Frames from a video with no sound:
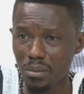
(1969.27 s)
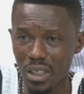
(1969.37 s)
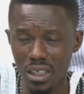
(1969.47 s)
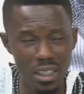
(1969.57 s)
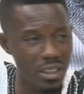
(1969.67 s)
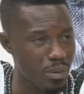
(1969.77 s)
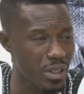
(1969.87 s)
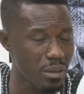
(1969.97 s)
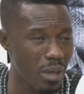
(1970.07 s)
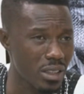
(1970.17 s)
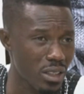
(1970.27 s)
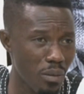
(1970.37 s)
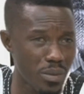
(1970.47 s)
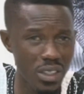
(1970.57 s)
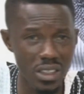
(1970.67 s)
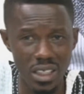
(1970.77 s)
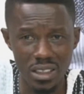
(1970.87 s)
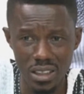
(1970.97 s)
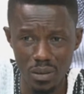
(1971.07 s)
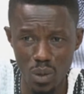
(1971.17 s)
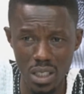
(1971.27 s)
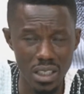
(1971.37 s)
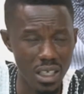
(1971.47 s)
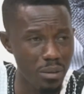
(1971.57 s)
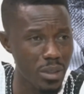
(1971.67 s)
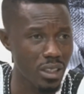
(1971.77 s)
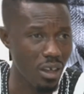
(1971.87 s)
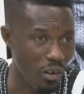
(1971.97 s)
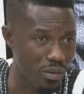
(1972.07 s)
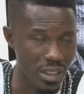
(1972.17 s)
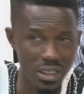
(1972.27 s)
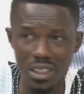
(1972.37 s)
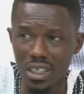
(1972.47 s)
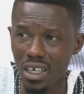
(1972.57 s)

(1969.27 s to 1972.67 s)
It's pretty much obvious that when it comes to COVID,